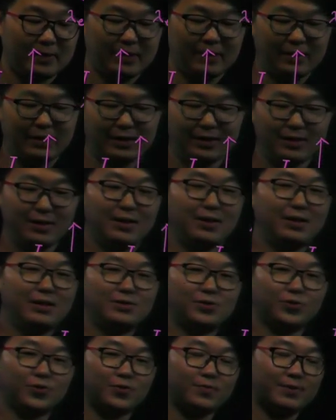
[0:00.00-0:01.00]
Okay,
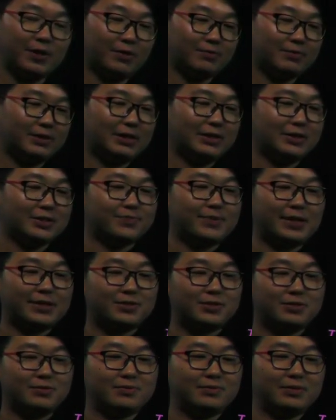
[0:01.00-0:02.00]
so you may obtain a
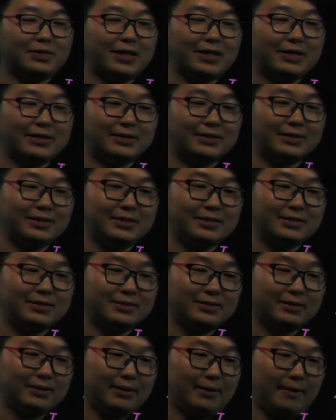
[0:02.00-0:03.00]
spectrum like this,
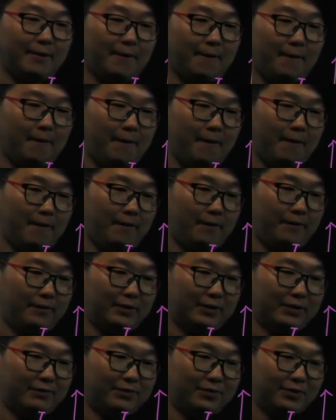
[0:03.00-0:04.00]

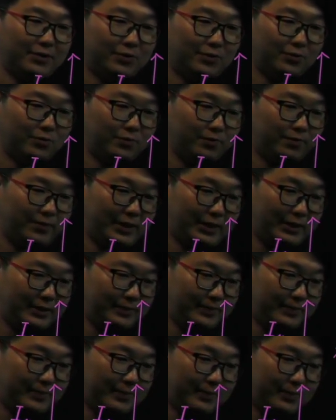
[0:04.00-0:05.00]
give you a 2 peak,
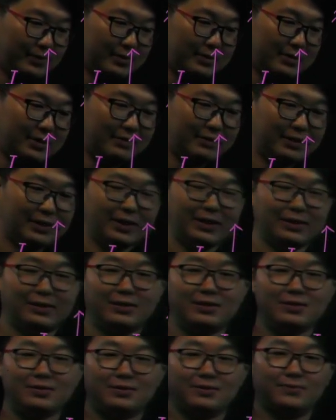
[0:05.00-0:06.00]
something like
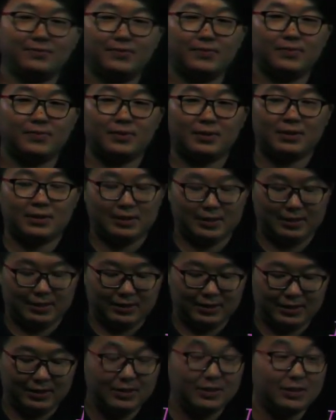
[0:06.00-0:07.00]
this.
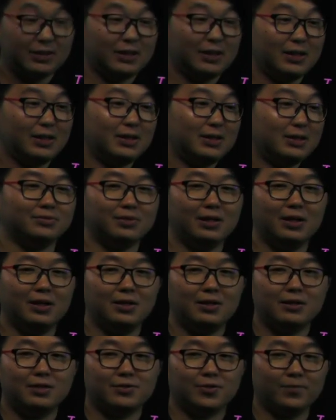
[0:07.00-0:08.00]
Okay,
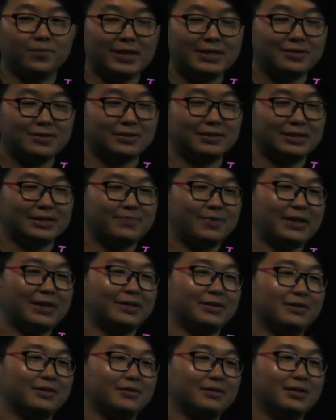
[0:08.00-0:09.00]
so based on this
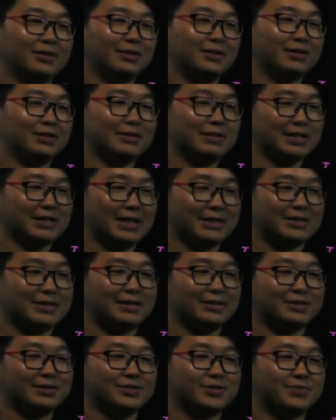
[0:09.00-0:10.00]
particular
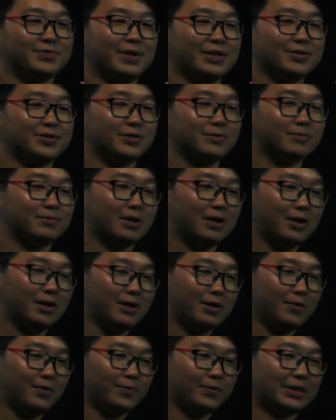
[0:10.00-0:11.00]
excitation spectrum,
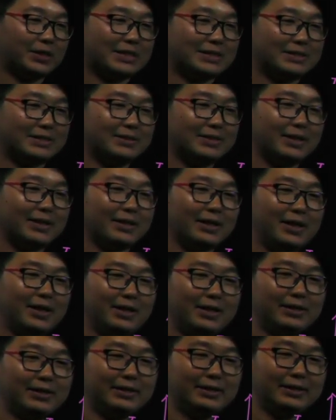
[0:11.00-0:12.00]
we can see that
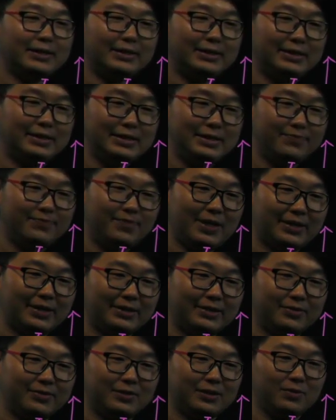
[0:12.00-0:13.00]
this
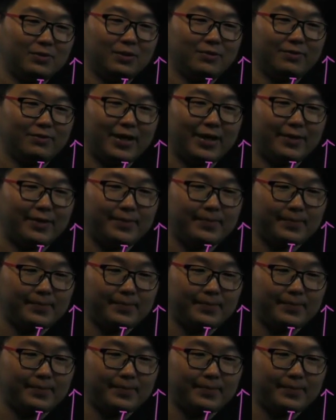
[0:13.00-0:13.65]
particular wavelength